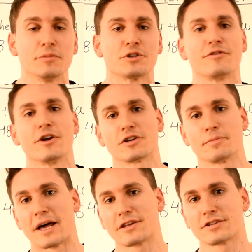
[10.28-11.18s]
to
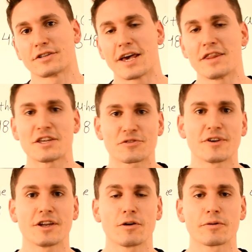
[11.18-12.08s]
Philotimaths. In this
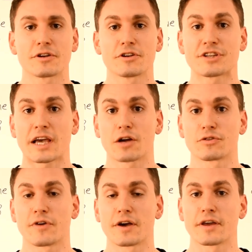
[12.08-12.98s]
video we're going to see how to
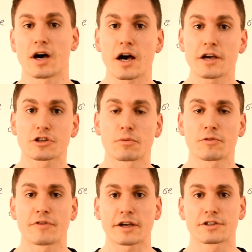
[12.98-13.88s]
find the highest common
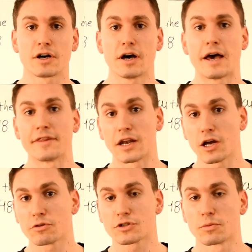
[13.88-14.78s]
factor and the
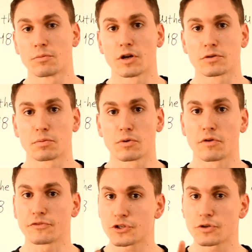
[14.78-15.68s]
lowest common multiple
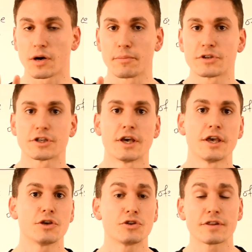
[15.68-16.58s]
of two numbers
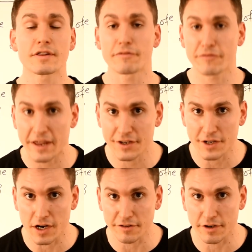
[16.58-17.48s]
using the Venn
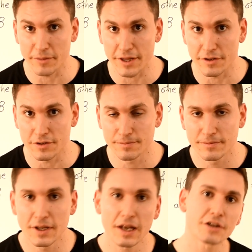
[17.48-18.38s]
diagram method.
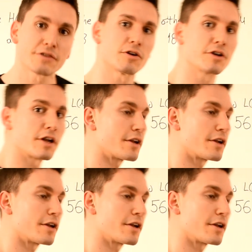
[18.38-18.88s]
Let's have a look at an